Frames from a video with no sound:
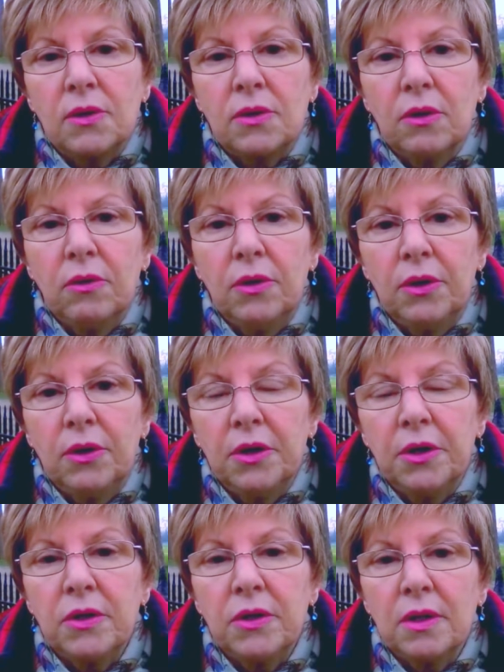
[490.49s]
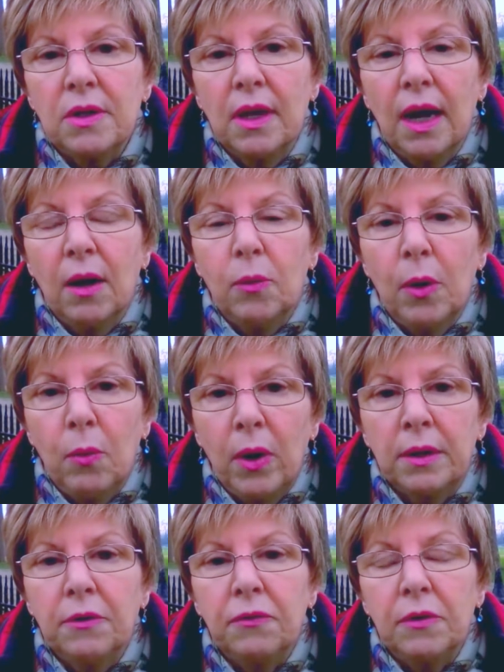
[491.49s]
So the nurses there
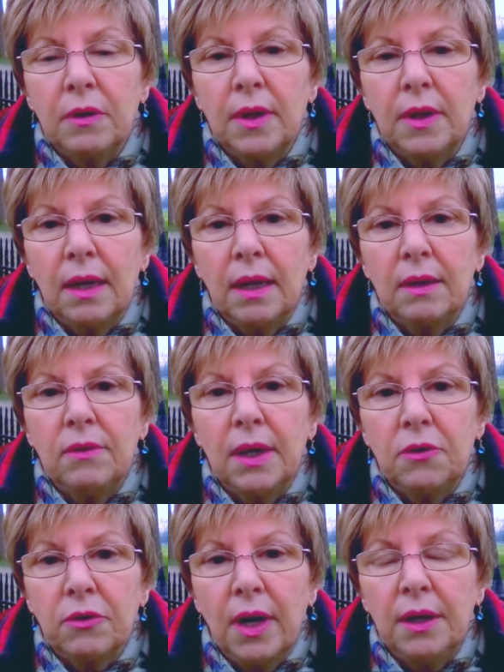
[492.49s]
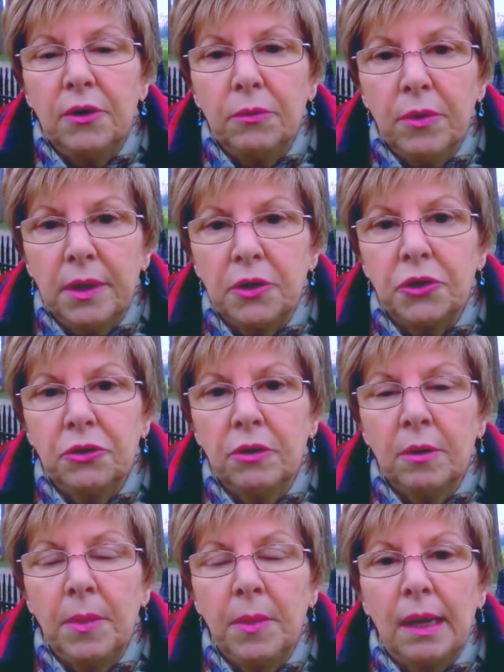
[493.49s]
were wonderful. They tried to
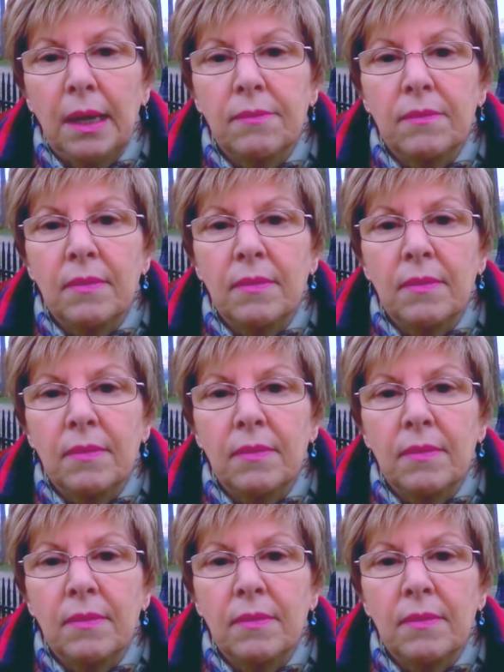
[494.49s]
reassure me.